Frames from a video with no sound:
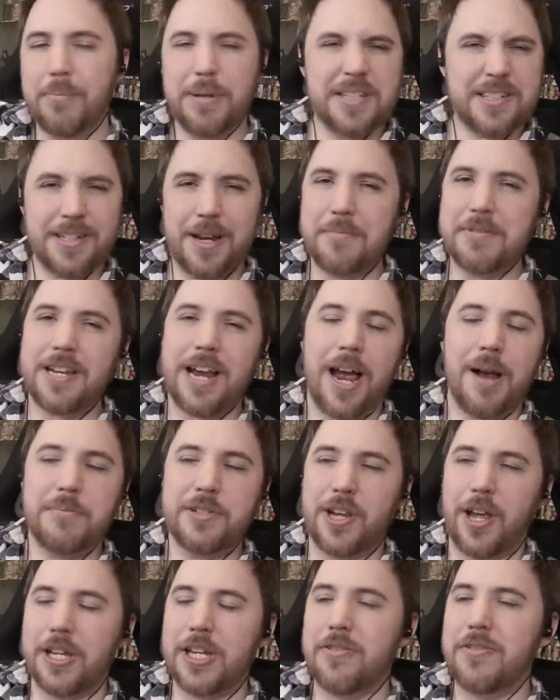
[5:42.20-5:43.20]
But
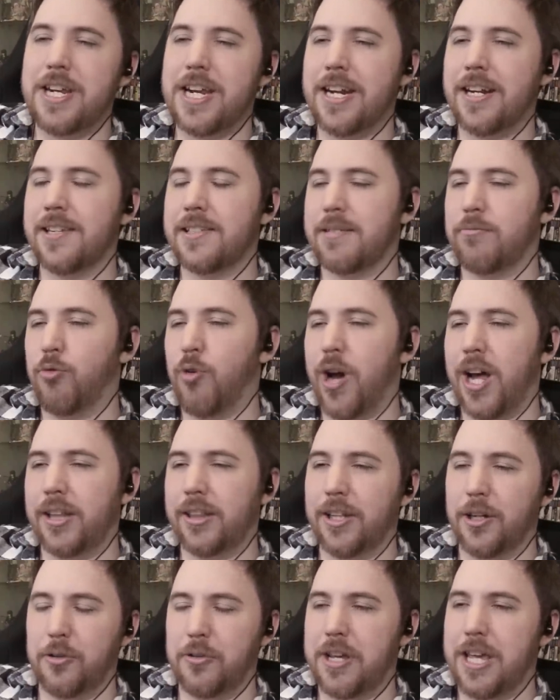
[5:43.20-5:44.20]
sometimes all you need is
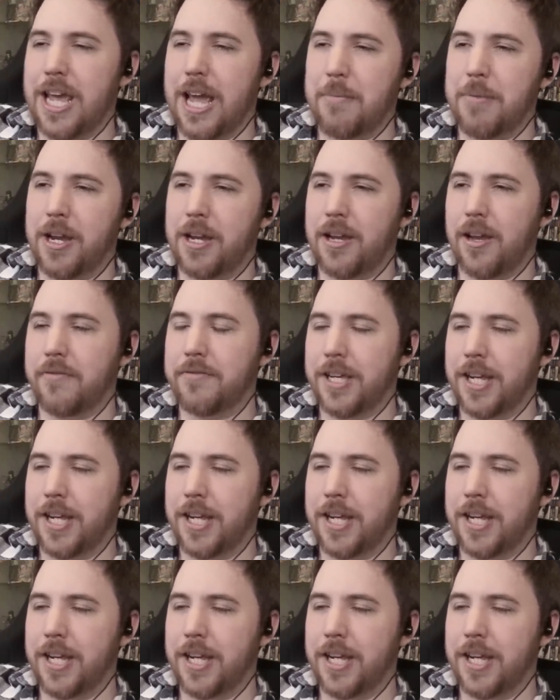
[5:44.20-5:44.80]
one little gimmick of,